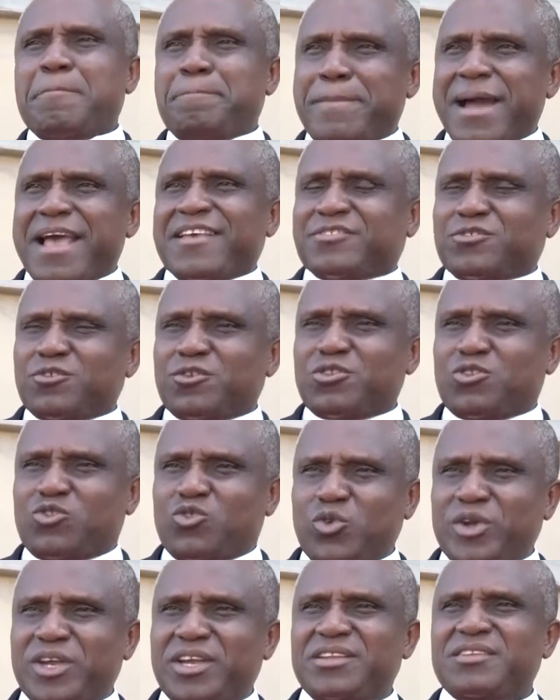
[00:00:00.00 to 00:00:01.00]
By so
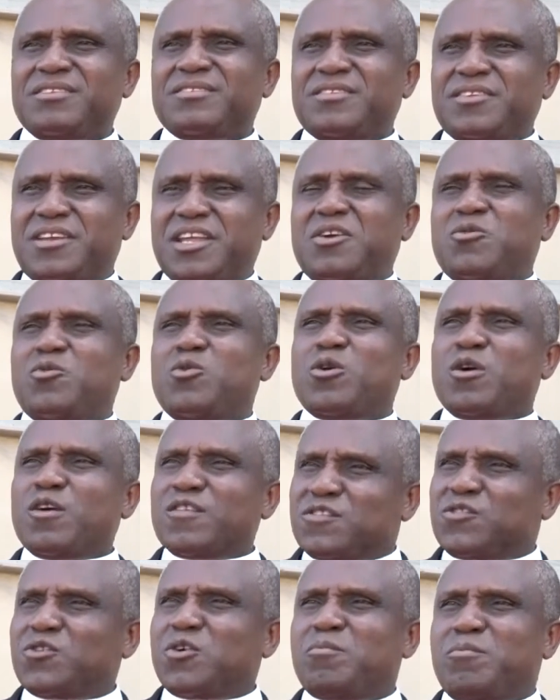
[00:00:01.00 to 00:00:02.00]
doing, they will
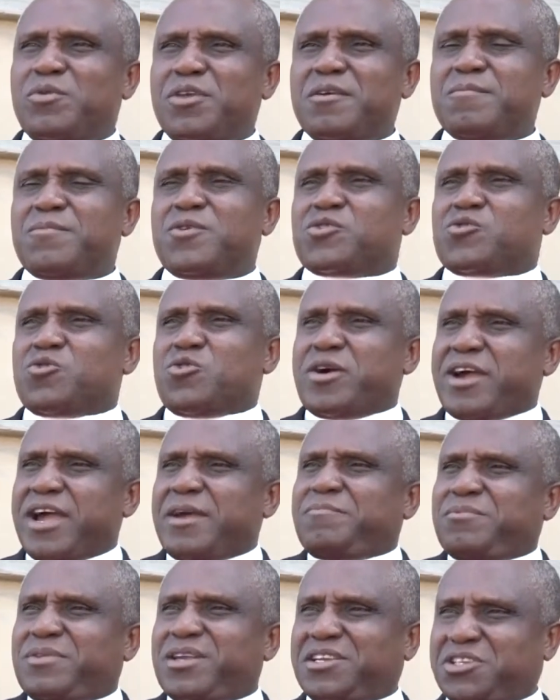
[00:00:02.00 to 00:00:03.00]
also be able to
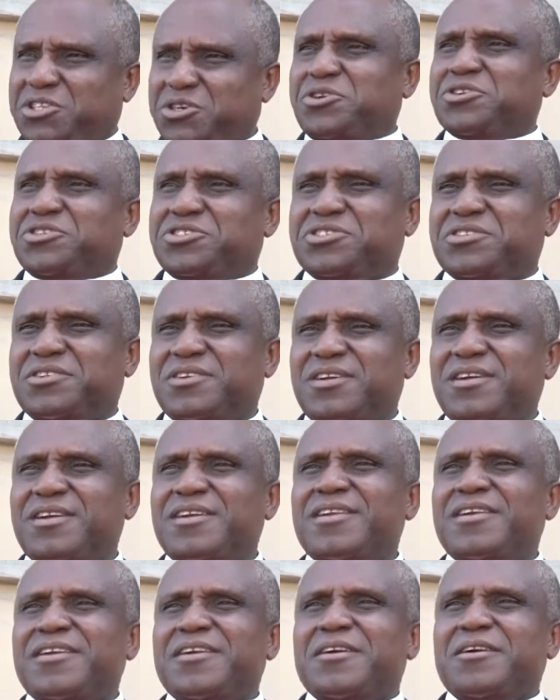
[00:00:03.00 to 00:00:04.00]
help the church
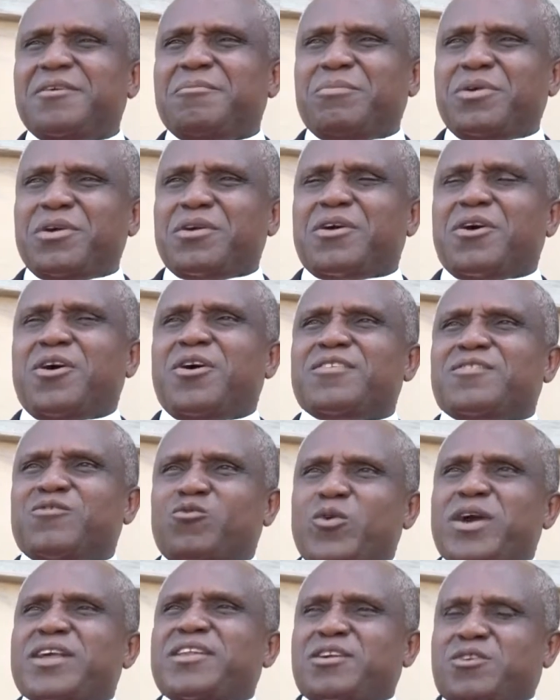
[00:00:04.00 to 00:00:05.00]
because
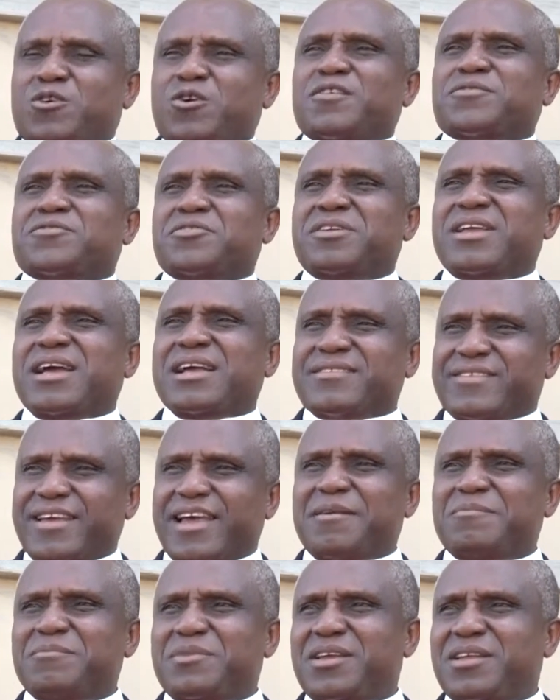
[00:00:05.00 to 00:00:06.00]
when it comes to their
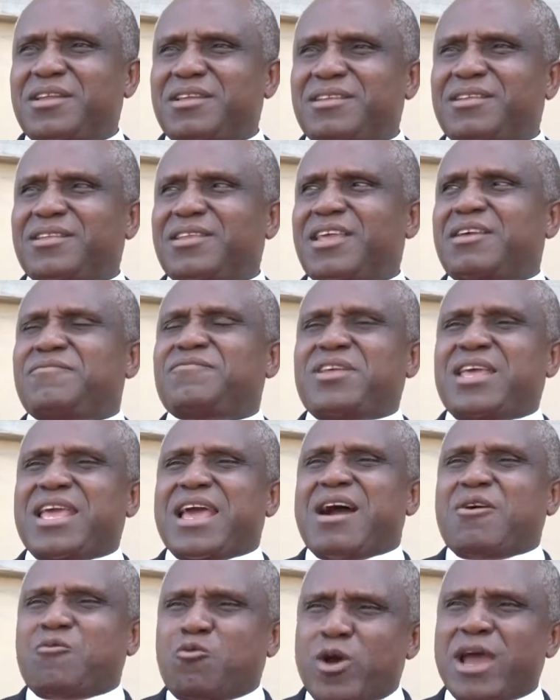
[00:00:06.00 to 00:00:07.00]
time, they, if they
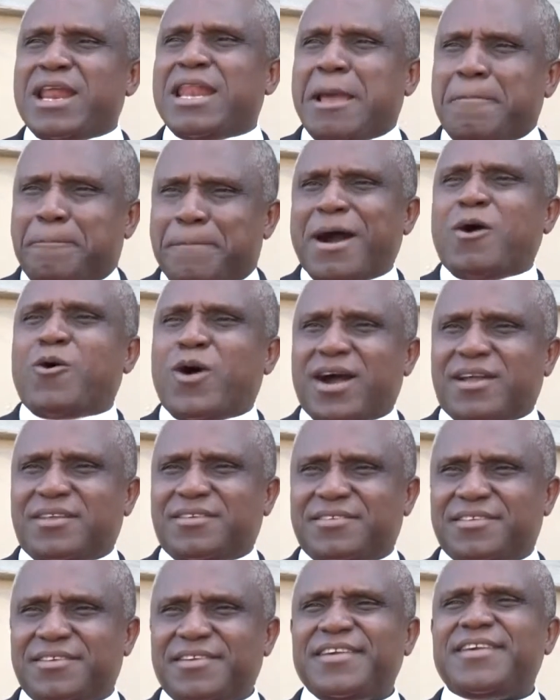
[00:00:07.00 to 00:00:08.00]
are well empowered,
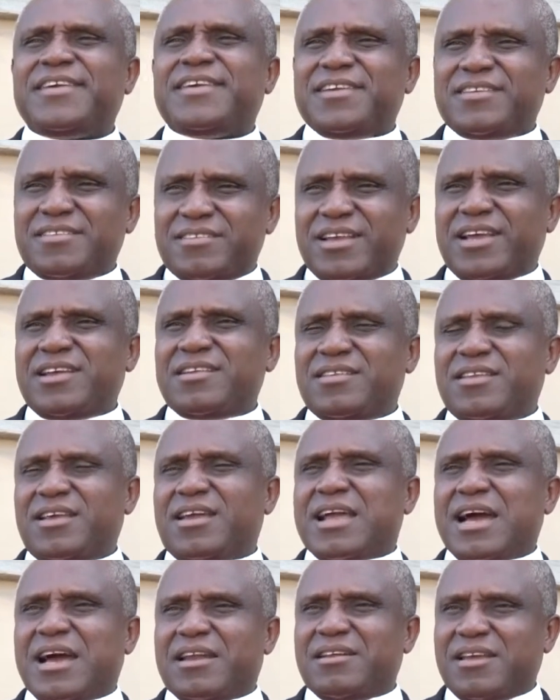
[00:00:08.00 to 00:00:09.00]
then they
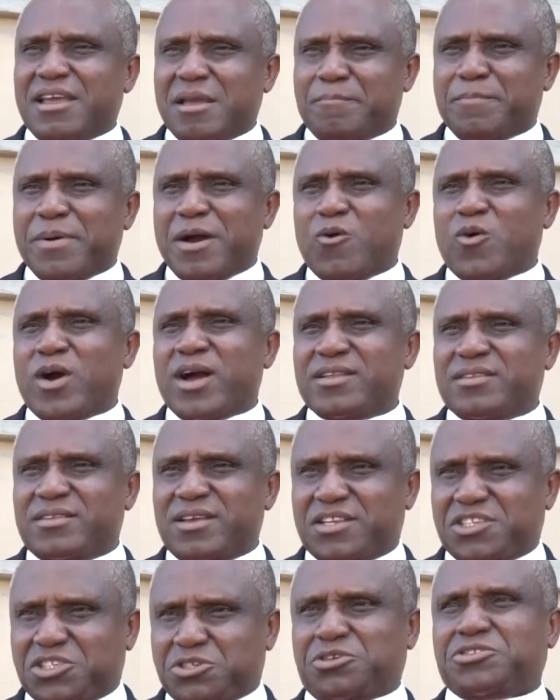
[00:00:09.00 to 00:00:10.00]
can empower
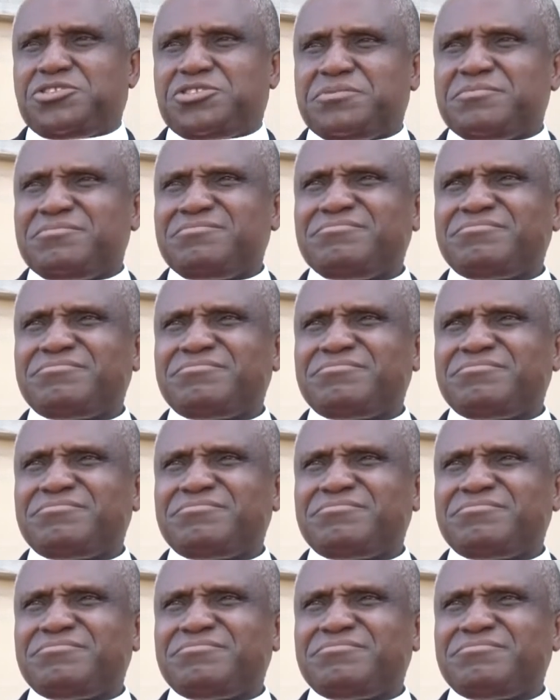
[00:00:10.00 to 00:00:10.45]
the church.